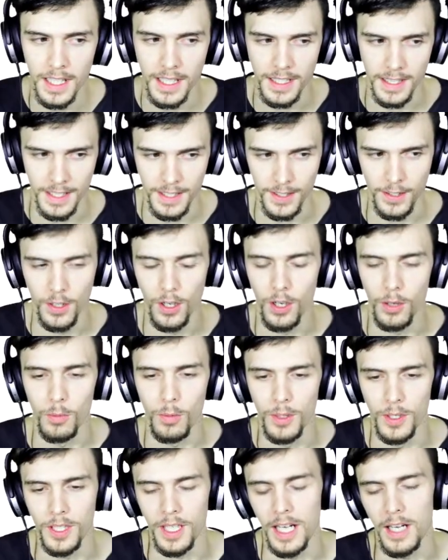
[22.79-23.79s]
did not
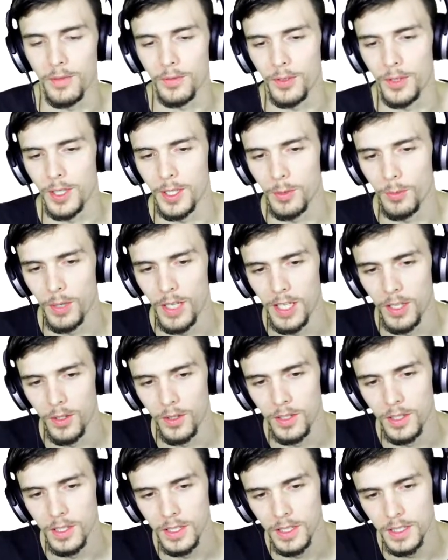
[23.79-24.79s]
work out very well.